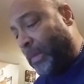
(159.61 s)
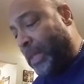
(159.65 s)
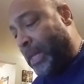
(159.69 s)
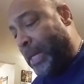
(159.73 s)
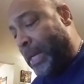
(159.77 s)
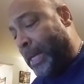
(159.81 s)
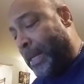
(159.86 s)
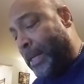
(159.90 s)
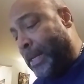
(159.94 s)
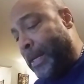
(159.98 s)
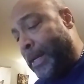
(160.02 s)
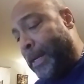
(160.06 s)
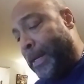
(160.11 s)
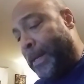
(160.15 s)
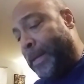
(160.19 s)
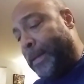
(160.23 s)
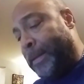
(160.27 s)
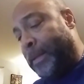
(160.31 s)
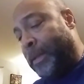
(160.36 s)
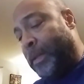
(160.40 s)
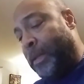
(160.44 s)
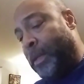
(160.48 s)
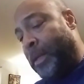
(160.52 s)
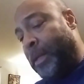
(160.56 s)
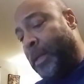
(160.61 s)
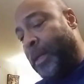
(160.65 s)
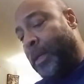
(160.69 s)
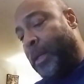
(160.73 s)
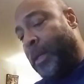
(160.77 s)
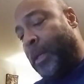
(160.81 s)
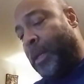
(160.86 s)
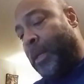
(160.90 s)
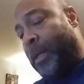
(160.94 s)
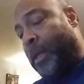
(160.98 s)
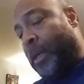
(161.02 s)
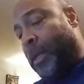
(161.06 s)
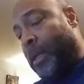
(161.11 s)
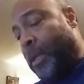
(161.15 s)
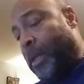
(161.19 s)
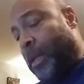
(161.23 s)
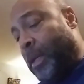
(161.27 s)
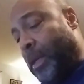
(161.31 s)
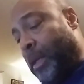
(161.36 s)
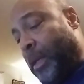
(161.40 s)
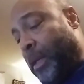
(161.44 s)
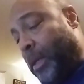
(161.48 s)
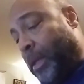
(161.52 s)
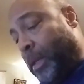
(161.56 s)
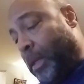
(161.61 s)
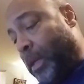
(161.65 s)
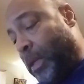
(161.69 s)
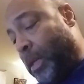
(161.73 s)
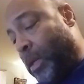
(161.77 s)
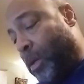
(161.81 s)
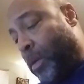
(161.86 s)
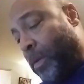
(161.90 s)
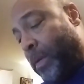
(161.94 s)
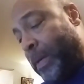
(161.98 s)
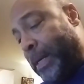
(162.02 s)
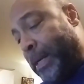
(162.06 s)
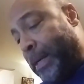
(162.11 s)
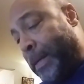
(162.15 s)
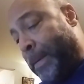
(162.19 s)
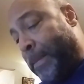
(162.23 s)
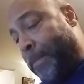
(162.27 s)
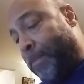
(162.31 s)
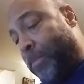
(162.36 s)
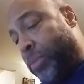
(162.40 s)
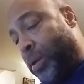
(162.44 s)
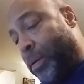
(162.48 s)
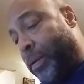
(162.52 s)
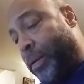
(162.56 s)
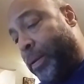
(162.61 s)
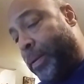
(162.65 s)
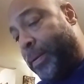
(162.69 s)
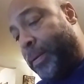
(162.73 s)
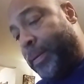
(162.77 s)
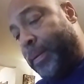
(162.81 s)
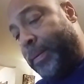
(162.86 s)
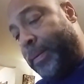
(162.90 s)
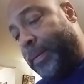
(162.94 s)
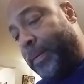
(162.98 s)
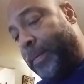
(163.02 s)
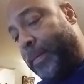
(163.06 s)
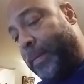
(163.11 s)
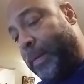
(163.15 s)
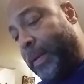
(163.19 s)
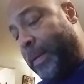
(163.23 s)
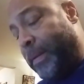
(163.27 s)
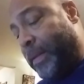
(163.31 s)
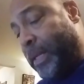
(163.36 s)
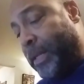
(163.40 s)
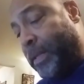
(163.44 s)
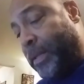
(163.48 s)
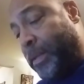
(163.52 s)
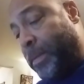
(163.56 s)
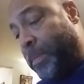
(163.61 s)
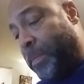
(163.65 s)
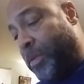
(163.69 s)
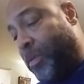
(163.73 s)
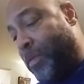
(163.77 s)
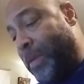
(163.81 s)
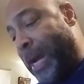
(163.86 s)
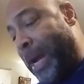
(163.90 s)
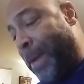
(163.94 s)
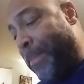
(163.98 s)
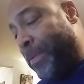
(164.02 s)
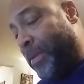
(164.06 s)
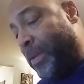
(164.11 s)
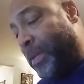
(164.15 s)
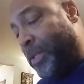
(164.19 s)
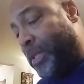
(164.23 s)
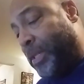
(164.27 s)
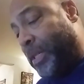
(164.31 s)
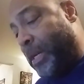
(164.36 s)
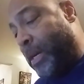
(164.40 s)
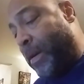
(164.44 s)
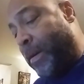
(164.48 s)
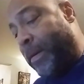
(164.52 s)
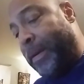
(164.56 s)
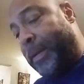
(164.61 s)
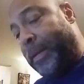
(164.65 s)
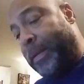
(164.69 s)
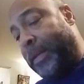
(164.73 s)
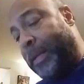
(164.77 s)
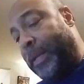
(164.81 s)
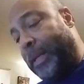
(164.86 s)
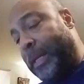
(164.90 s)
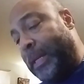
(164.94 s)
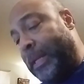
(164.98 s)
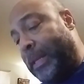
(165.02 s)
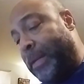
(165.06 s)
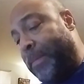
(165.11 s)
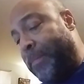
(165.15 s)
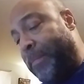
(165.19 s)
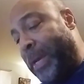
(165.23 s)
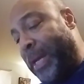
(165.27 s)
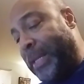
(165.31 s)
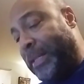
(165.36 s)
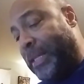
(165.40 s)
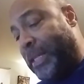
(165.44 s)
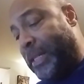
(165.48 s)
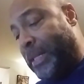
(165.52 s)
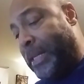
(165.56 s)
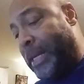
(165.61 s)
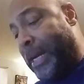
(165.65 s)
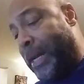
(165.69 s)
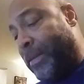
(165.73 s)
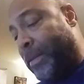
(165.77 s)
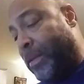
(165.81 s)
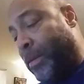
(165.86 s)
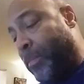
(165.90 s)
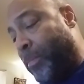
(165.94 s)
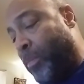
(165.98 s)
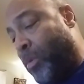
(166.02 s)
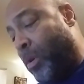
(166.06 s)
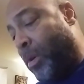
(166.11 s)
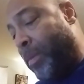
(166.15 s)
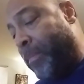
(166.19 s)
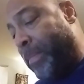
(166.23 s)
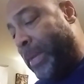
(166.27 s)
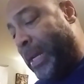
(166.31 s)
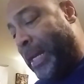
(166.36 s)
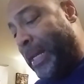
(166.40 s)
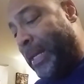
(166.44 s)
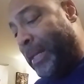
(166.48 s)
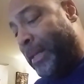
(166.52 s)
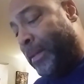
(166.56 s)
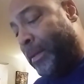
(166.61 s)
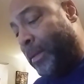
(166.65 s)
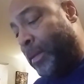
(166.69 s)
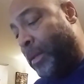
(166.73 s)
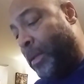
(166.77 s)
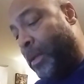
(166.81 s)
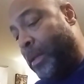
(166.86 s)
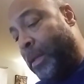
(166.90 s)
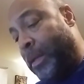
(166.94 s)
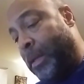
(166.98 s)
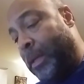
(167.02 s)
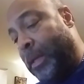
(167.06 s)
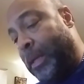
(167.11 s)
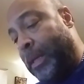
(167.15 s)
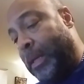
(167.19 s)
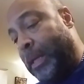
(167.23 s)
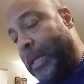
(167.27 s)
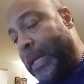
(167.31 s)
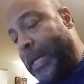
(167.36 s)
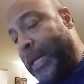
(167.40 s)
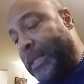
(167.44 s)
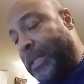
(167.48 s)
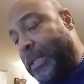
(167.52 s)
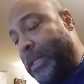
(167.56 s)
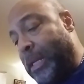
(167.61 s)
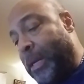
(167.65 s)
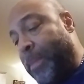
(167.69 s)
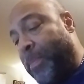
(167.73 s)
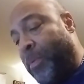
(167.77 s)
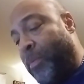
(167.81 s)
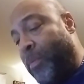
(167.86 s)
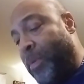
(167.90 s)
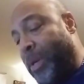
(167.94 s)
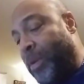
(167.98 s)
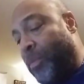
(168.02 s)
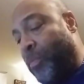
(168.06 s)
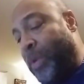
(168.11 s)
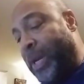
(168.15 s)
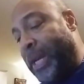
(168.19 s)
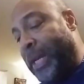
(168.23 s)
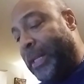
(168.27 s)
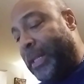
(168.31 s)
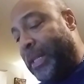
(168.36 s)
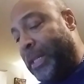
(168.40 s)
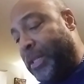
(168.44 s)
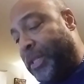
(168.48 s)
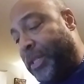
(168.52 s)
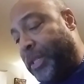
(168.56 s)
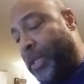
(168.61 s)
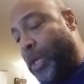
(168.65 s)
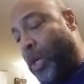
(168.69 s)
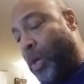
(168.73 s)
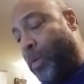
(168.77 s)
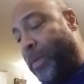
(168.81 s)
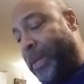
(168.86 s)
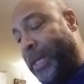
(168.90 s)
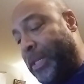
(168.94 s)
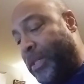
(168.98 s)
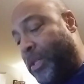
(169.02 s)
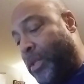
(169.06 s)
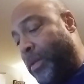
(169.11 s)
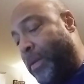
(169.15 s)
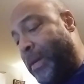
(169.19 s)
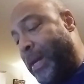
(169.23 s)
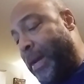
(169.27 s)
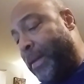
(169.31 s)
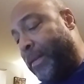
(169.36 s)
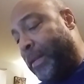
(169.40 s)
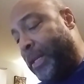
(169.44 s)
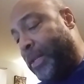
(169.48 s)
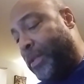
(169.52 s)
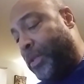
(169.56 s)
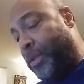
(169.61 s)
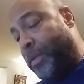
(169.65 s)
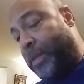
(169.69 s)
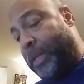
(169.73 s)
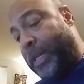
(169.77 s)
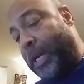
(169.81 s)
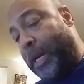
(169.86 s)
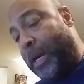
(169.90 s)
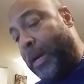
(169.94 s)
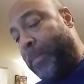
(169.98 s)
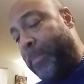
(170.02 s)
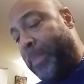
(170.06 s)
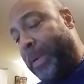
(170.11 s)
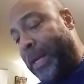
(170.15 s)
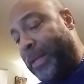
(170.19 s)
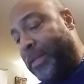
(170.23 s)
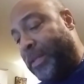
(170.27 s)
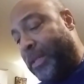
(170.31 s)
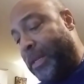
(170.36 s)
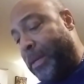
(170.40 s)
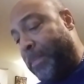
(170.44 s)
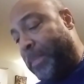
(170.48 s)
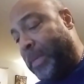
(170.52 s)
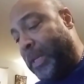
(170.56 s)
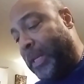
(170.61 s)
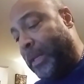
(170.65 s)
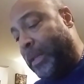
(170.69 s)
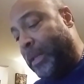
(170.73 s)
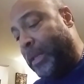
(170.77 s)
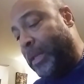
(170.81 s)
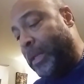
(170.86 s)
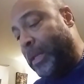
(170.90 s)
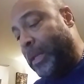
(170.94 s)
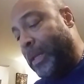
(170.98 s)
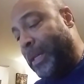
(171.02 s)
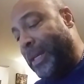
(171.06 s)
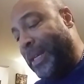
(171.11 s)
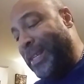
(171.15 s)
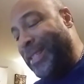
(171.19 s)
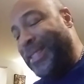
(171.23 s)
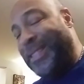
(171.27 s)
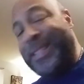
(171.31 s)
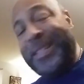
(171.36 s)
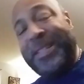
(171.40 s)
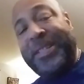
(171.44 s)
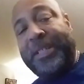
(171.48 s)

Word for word: And, uh, you know, um, uh, and subscribing and sharing to get the message out to more men as number one way to show that you that you care about something is to